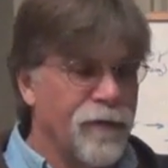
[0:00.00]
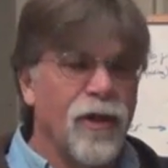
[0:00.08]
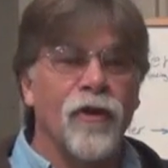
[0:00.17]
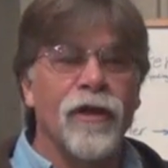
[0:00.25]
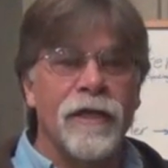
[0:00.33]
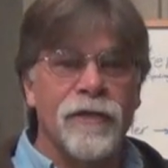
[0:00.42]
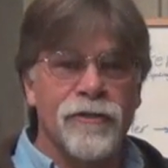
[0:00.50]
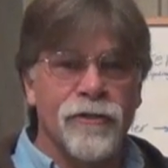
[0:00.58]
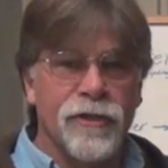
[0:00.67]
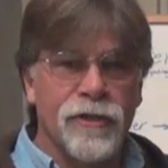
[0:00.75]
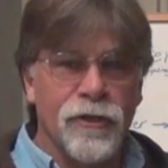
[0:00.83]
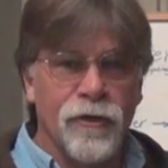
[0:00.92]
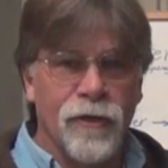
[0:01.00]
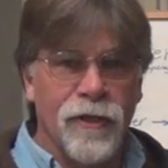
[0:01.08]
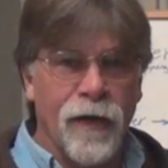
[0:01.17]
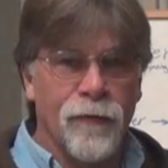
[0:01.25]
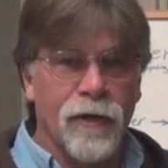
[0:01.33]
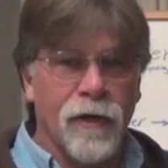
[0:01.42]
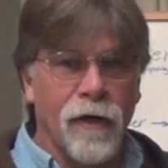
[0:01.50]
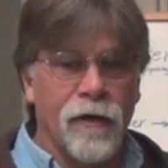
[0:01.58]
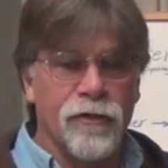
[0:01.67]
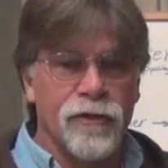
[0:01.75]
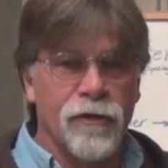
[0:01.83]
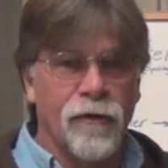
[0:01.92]
they're easier to do in that
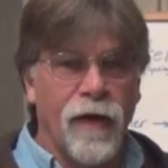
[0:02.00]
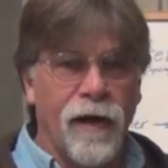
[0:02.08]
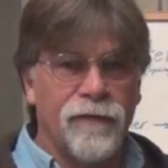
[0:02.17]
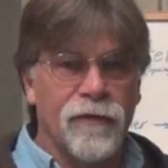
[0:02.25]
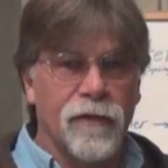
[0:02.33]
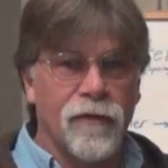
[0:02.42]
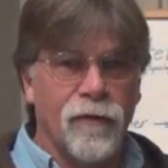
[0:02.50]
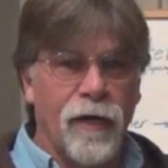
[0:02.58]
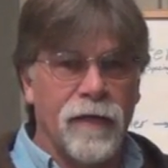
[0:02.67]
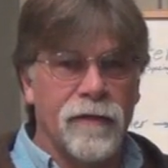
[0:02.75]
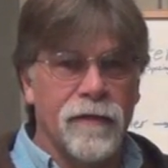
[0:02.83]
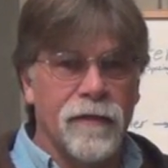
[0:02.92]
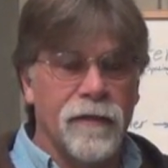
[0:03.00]
regard. You don't have to create